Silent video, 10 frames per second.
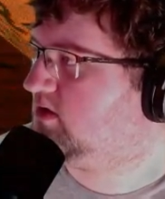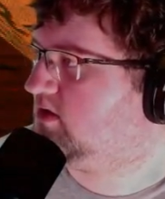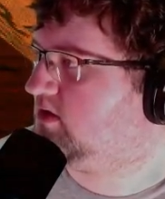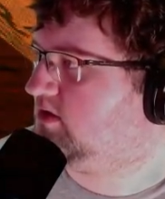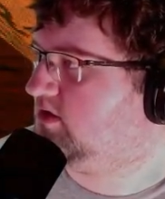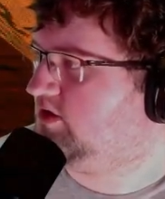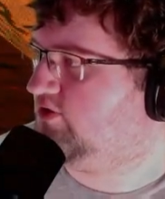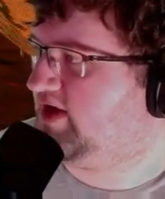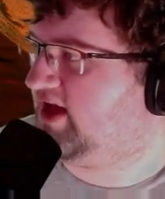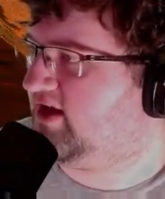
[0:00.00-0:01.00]
You
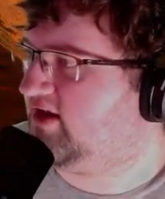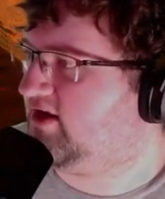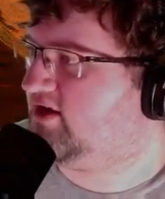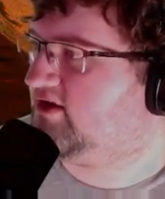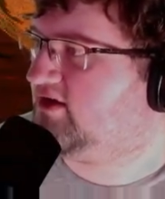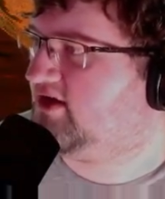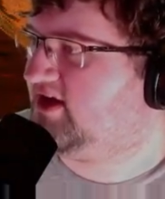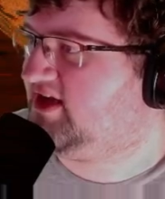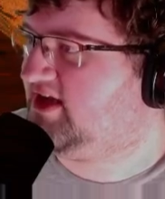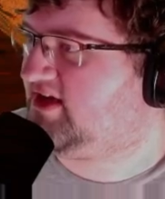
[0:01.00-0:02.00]
again.
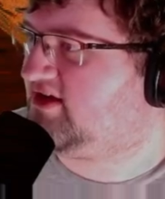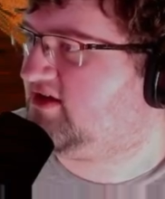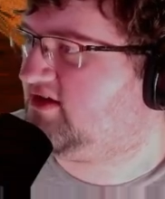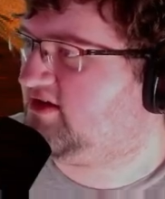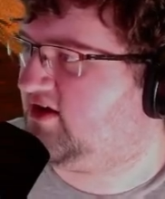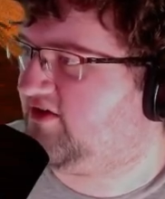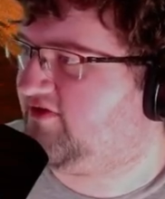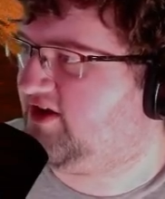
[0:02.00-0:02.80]
Indeed, a friend